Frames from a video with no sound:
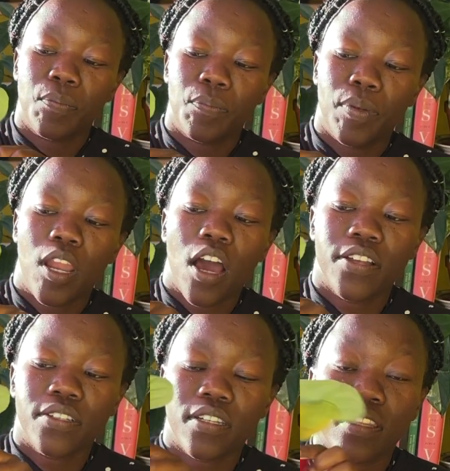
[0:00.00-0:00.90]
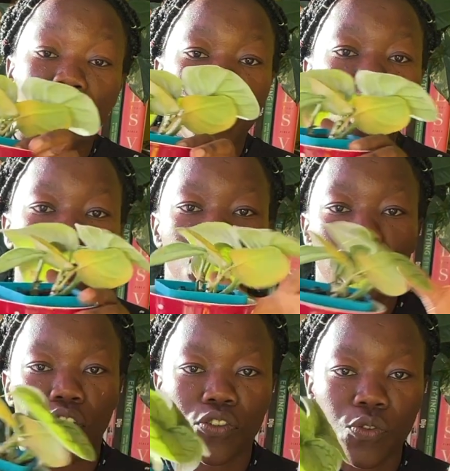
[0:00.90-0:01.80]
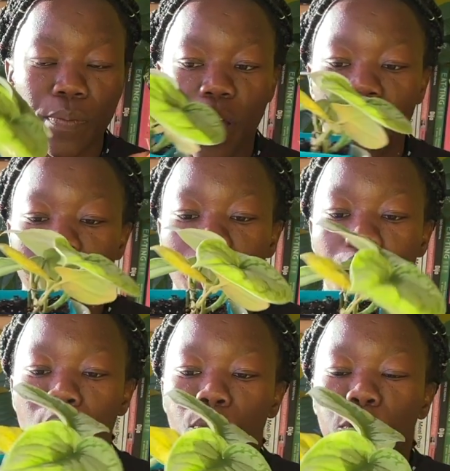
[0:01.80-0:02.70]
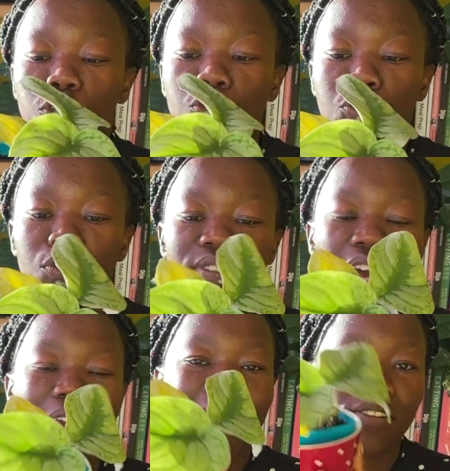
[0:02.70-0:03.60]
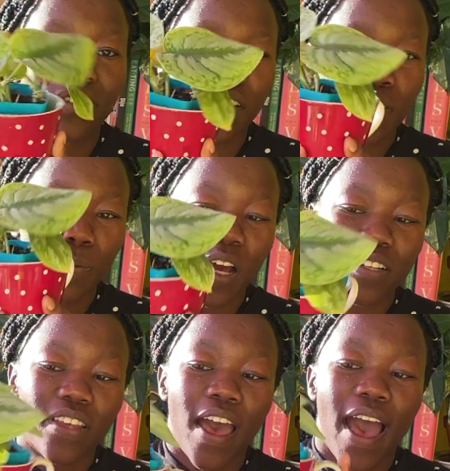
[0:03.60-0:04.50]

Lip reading: the plant nursery pot protrudes out of the planter.